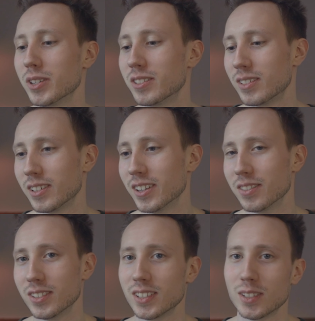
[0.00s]
but
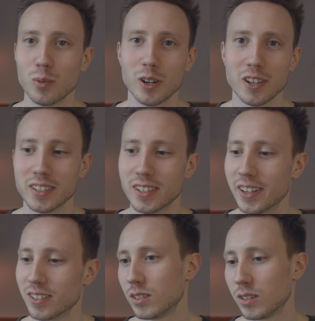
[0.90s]
this is the working
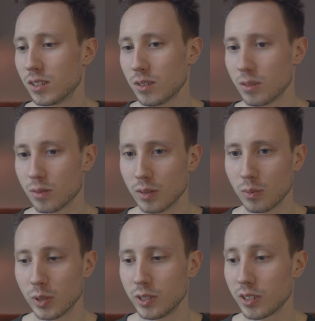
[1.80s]
title. So
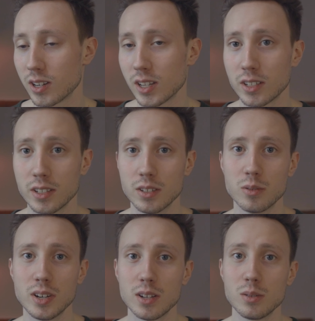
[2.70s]
what you can actually do
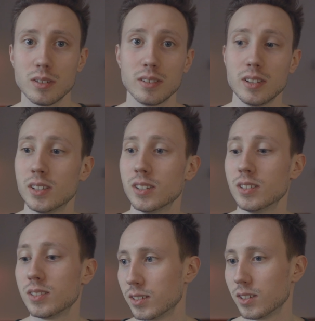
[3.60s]
now is